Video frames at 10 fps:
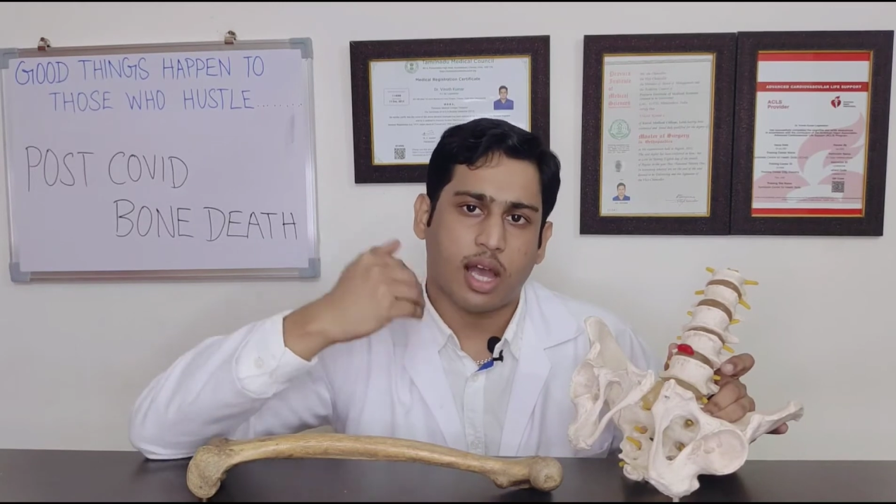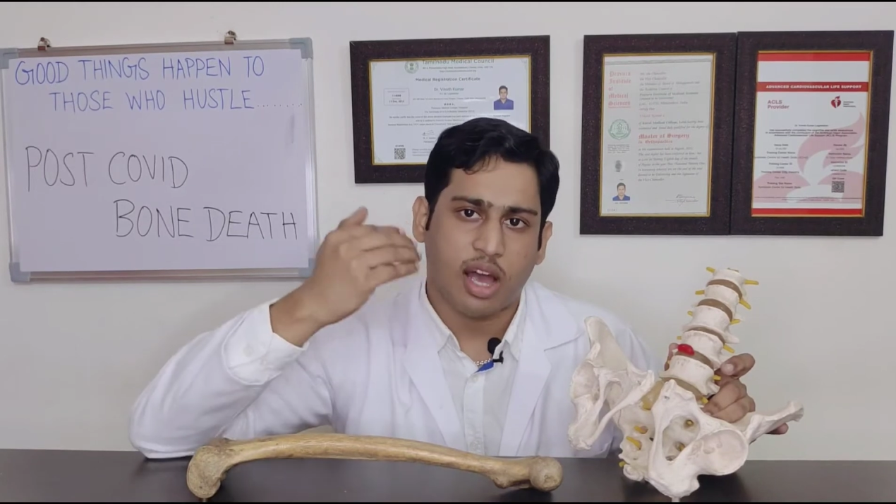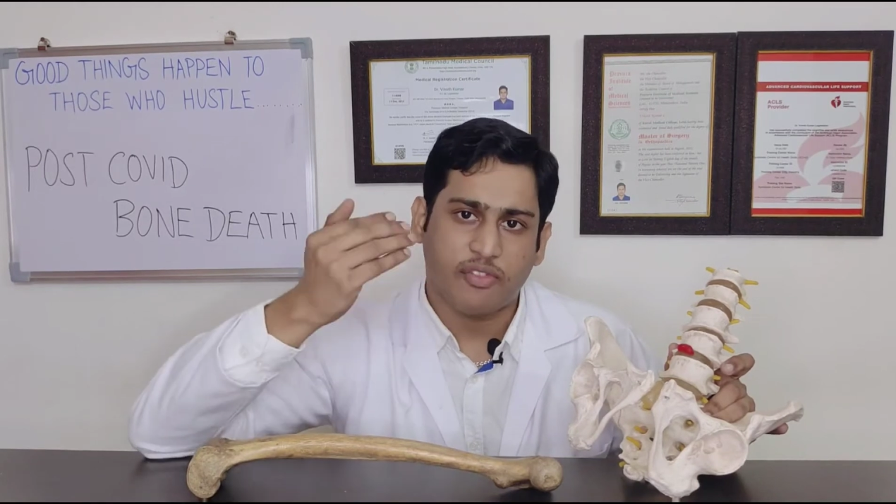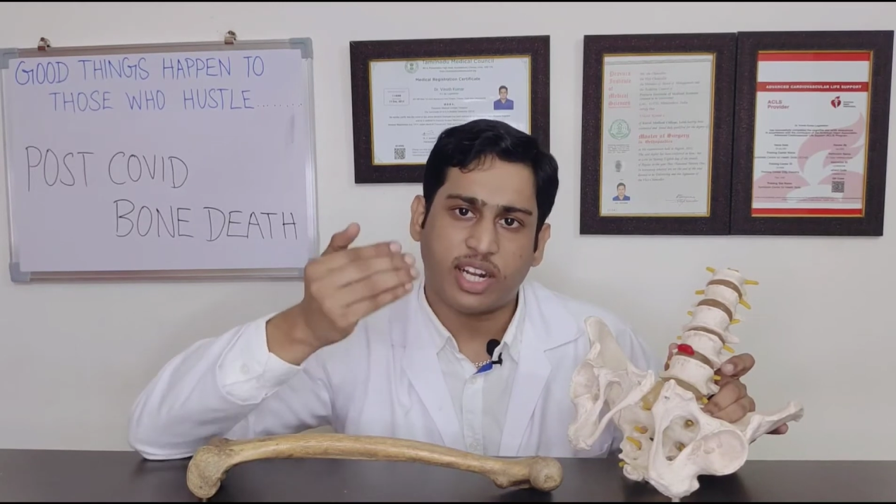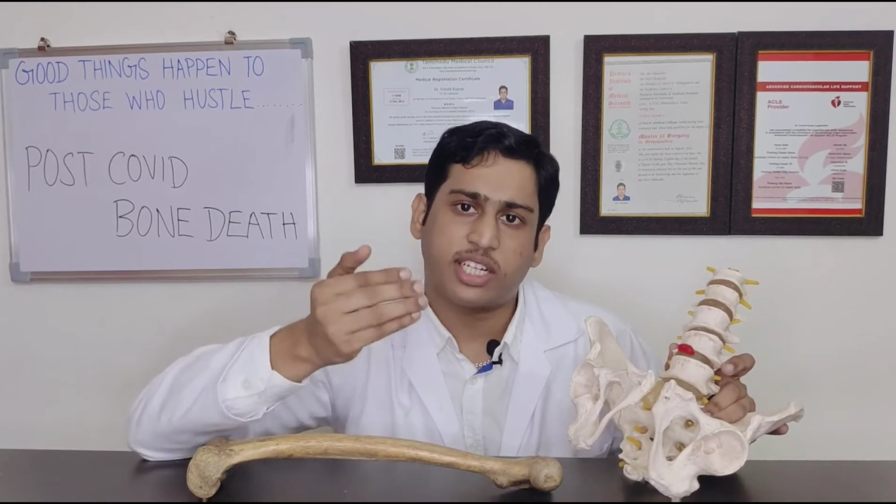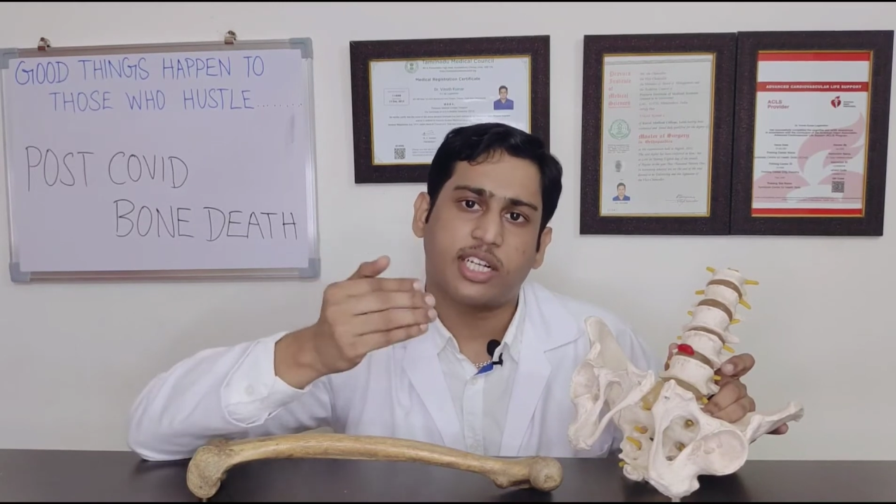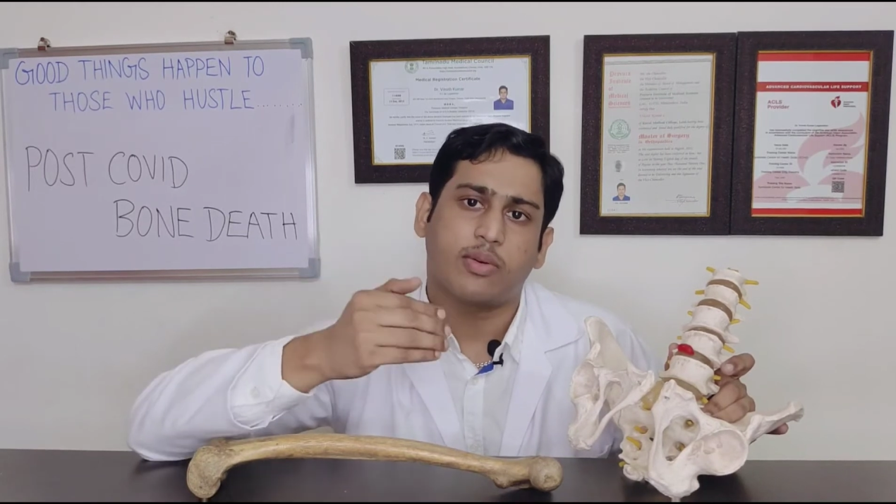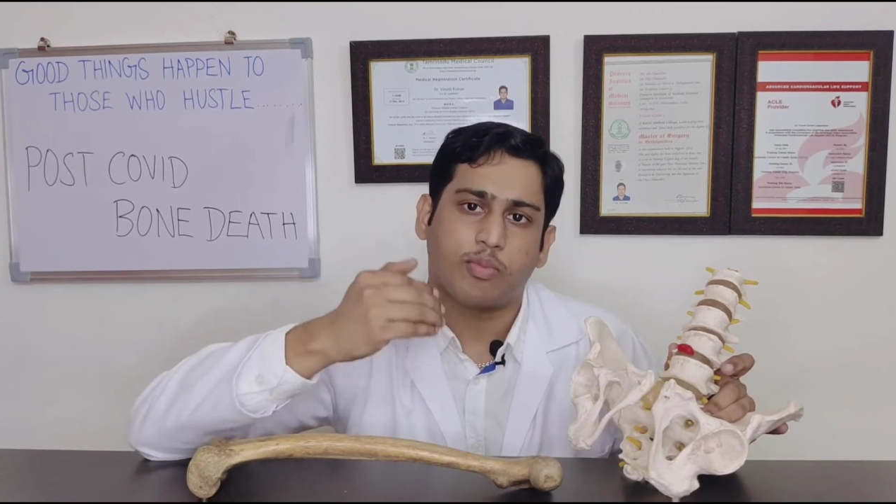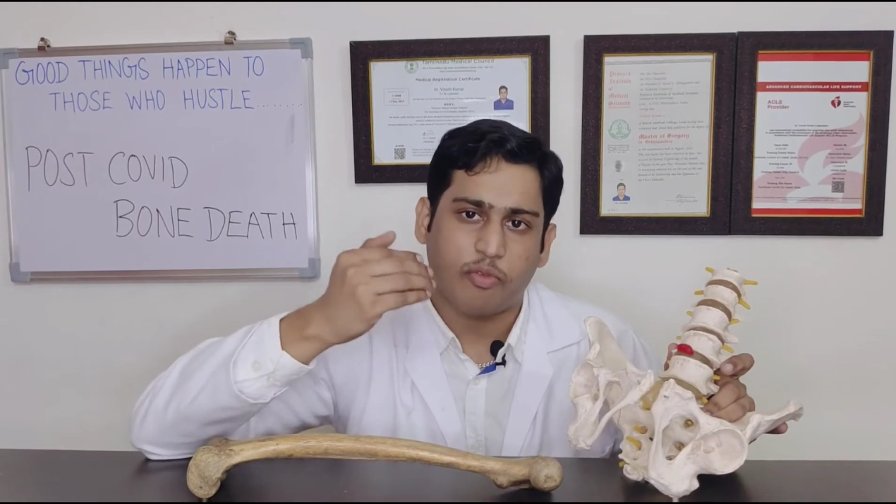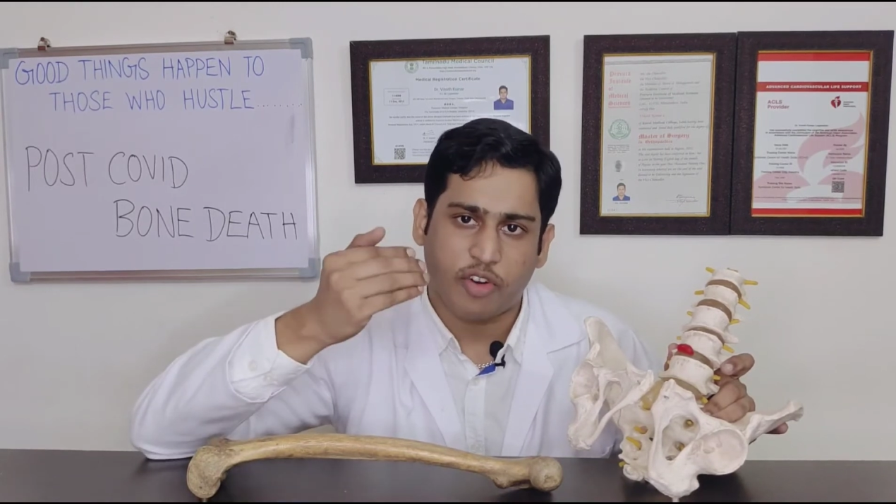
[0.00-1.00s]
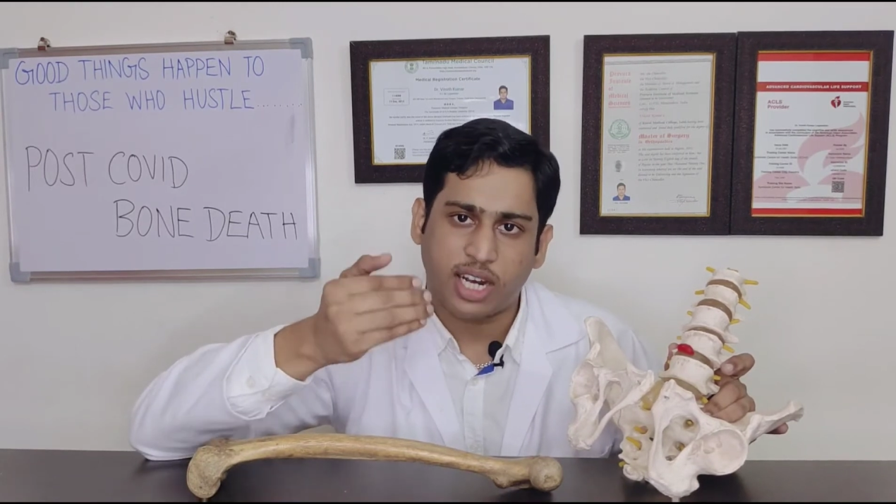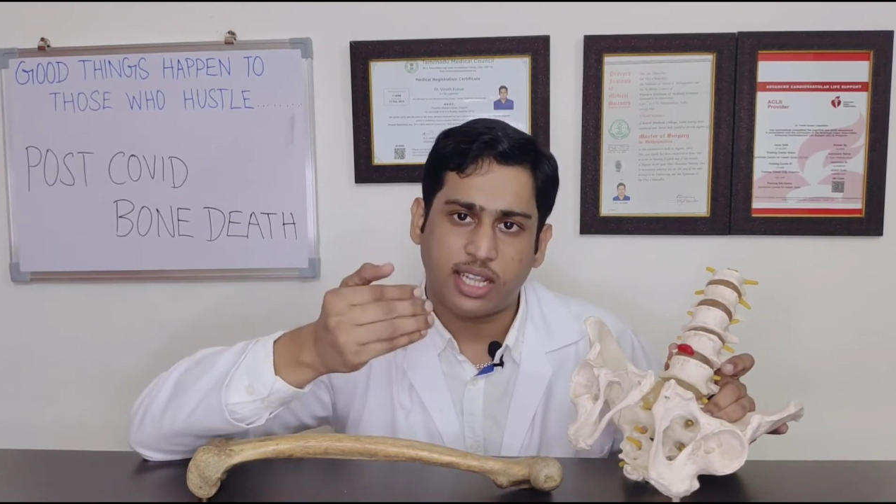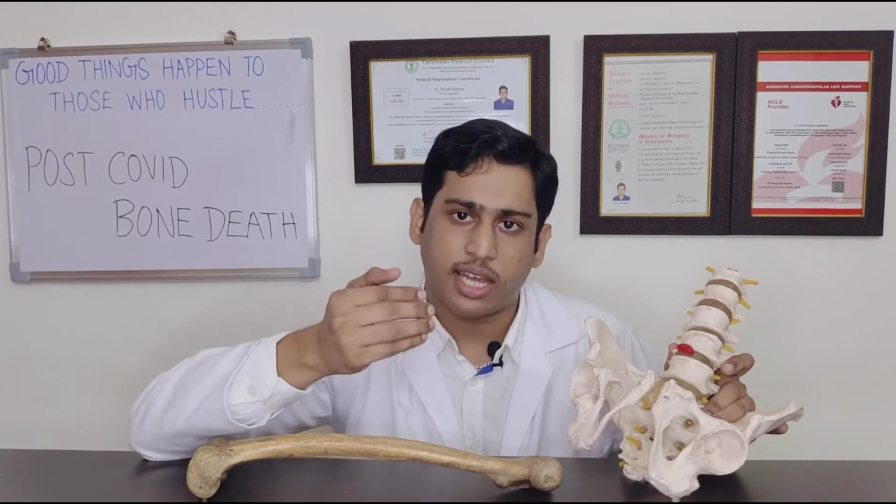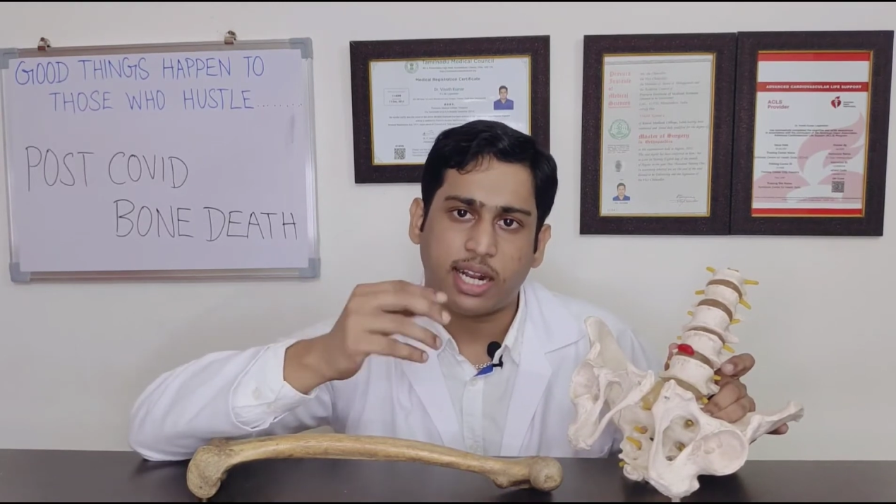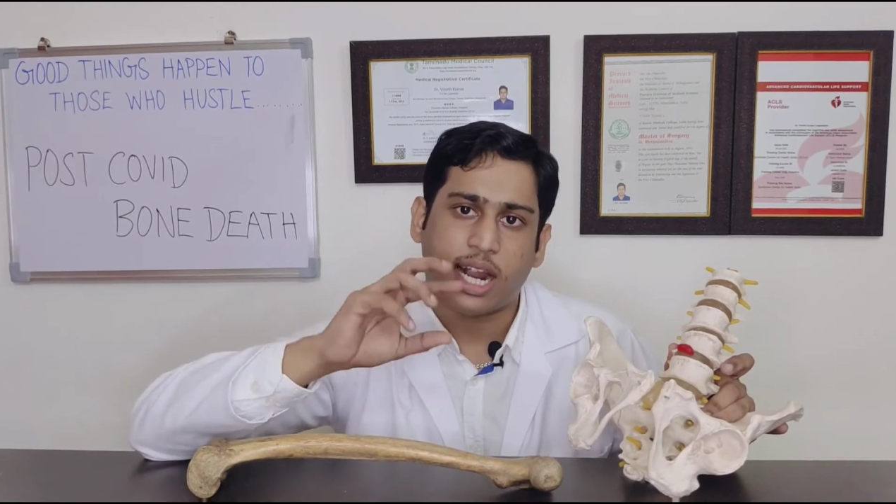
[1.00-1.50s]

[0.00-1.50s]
affected further